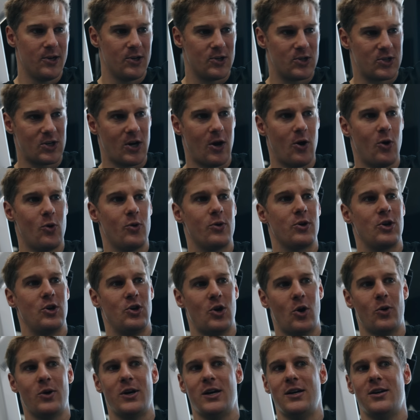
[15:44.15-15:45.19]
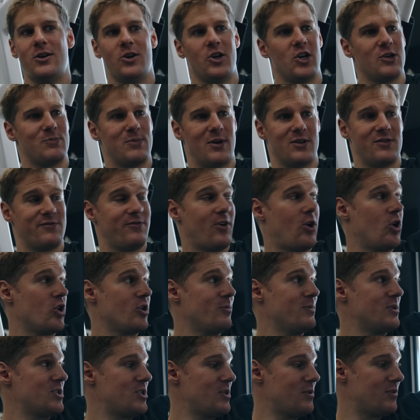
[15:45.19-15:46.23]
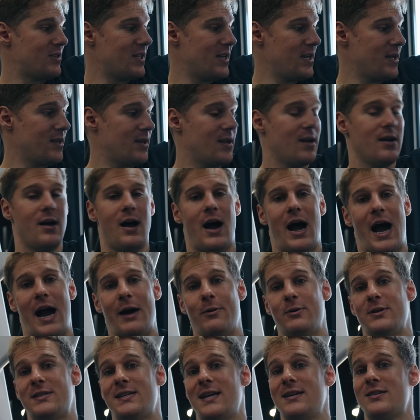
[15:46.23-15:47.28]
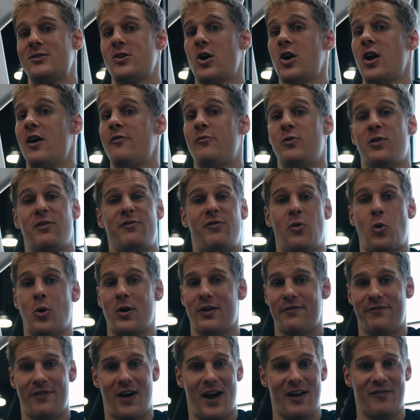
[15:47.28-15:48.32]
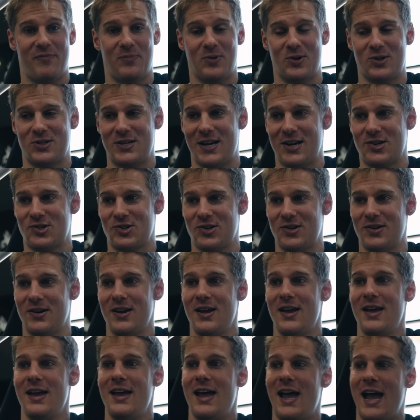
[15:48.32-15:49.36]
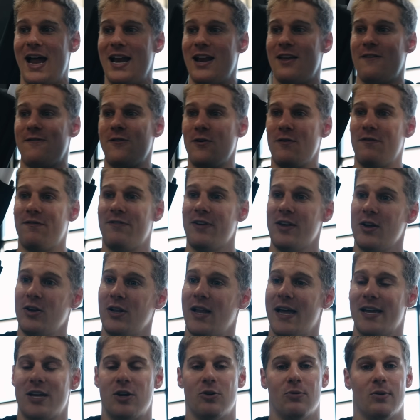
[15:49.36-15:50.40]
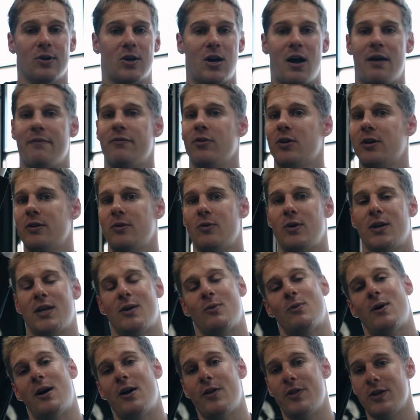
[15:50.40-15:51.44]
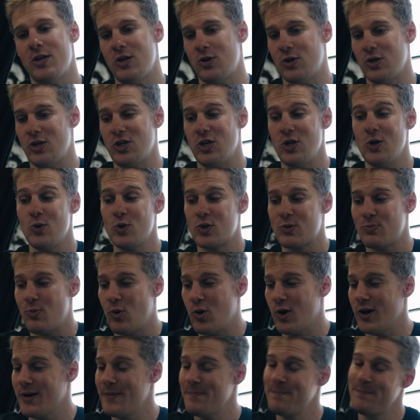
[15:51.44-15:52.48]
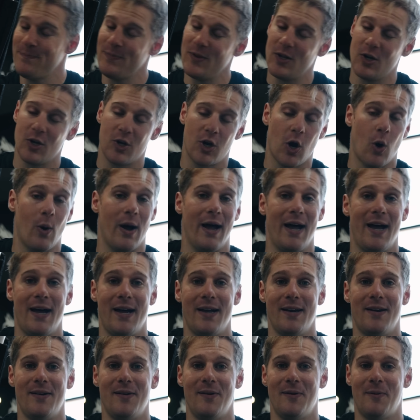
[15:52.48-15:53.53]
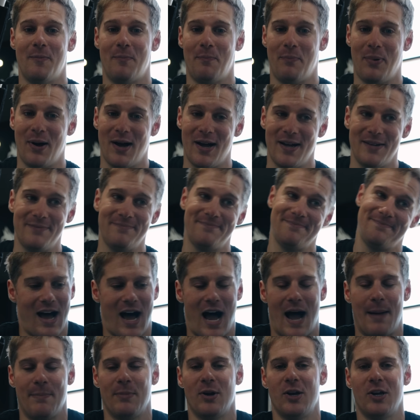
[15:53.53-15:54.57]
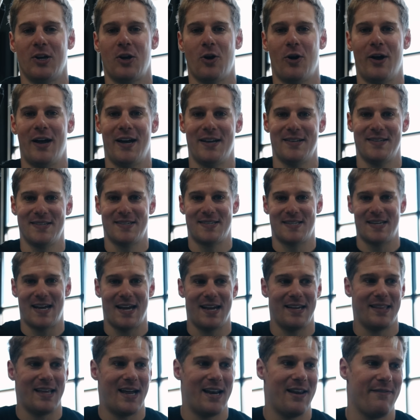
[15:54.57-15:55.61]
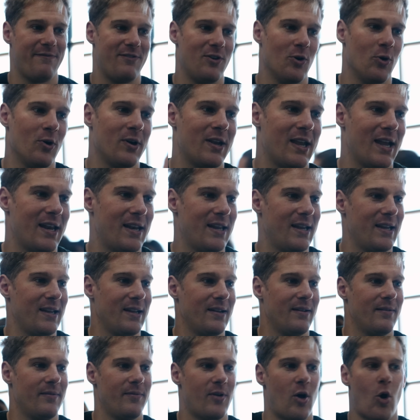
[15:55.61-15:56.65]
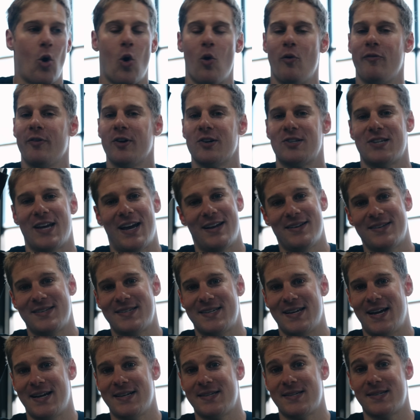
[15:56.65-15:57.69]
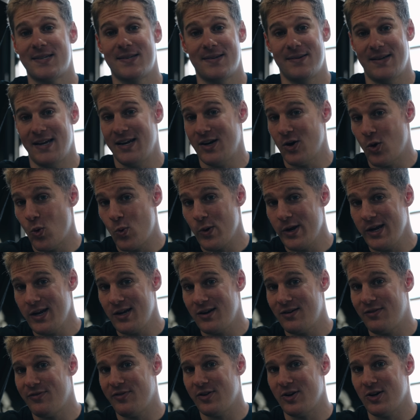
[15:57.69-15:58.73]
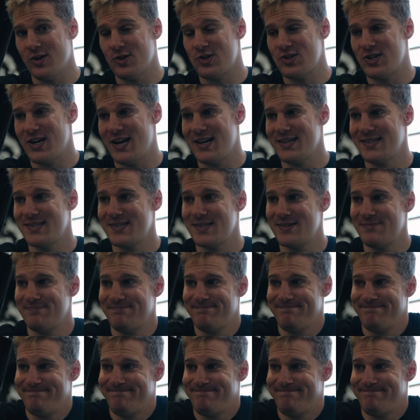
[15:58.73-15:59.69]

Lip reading: So you don't need nearly as much volume as you think. I would say start off with 4 to 5 per session. And if you feel like you're recovering really well, that you could use more, go ahead. But I'm gonna go ahead and say that if you're getting over 10 sets in a week for your chest,